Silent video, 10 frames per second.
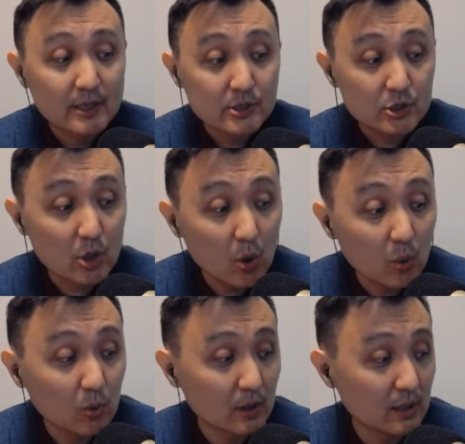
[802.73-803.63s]

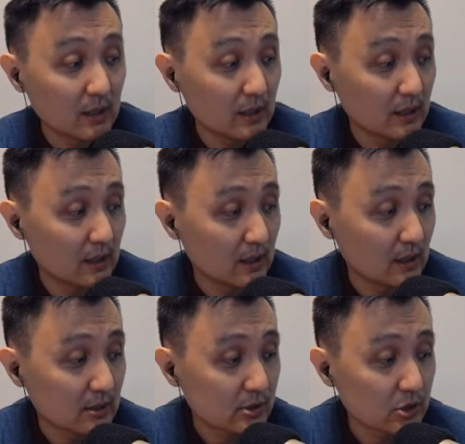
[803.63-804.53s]

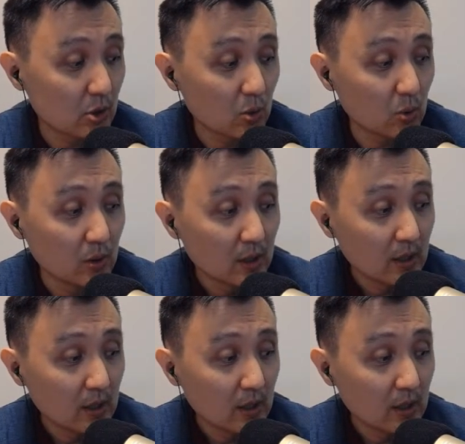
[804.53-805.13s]
So